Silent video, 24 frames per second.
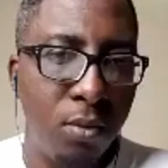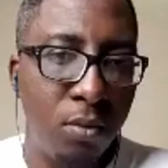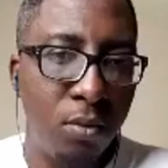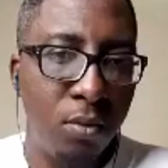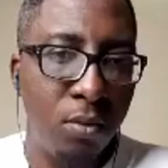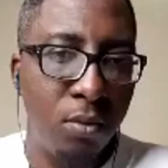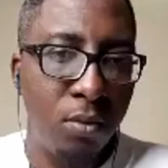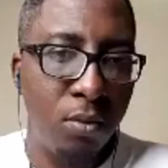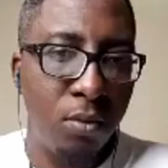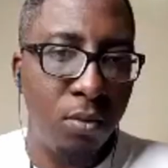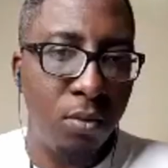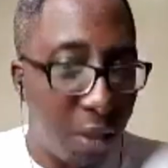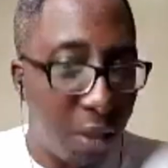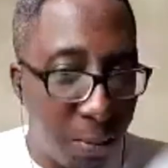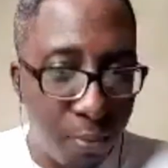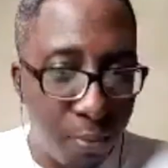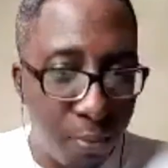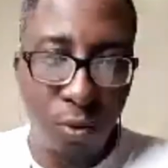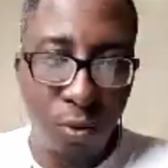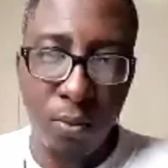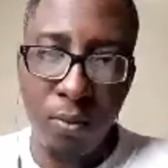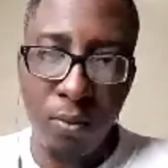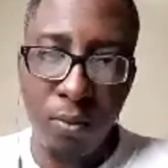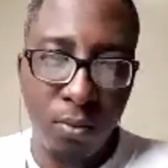People,
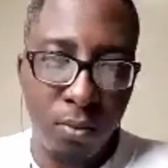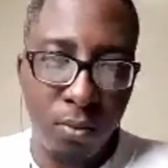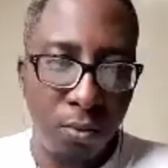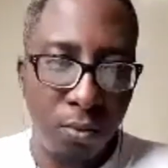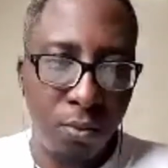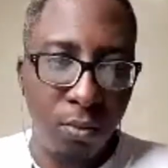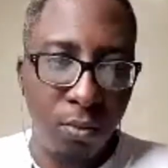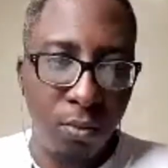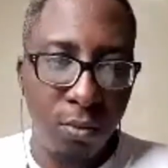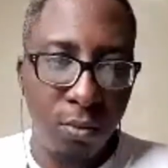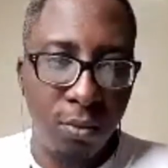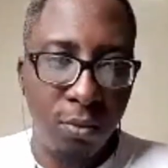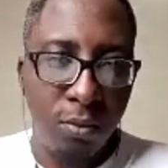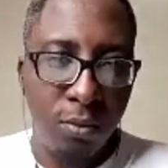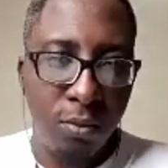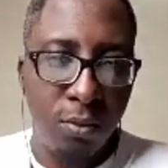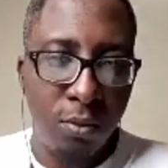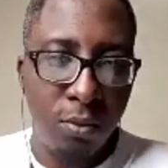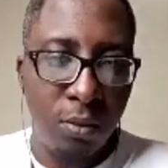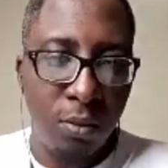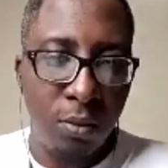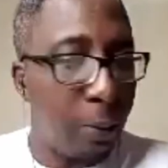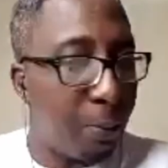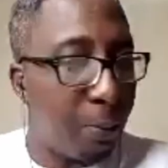
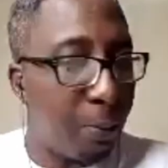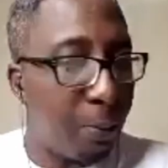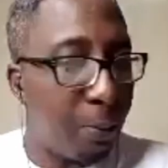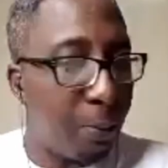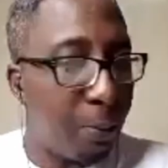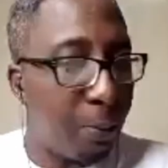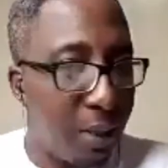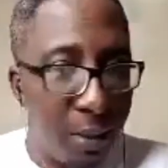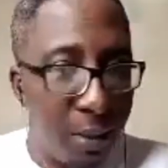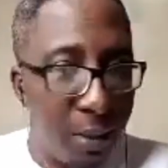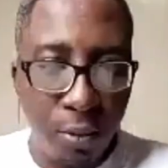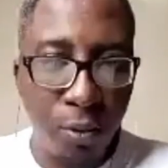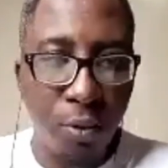people.